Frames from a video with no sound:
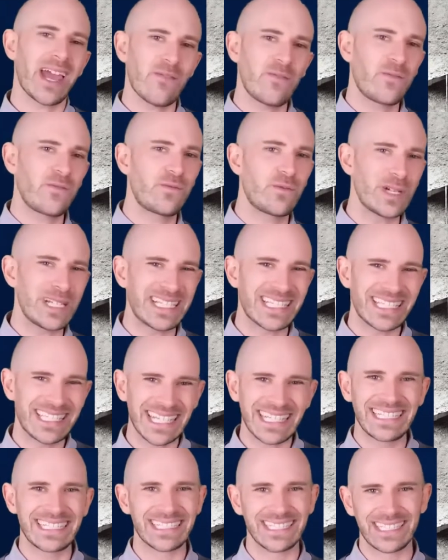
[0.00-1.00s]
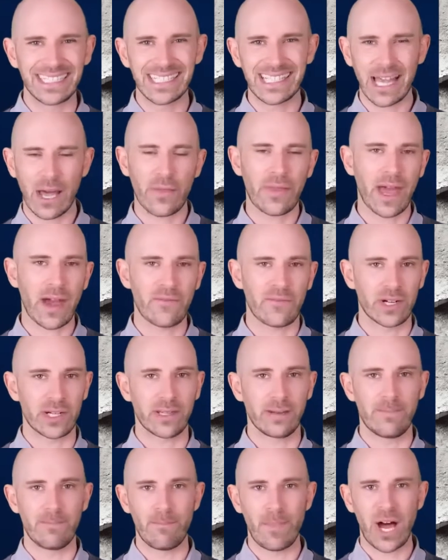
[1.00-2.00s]
every single South
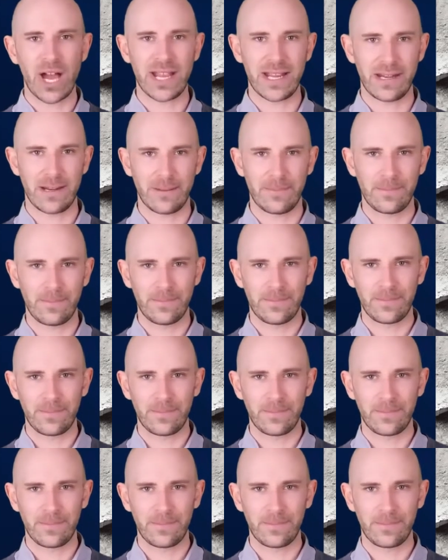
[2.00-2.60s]
African mine.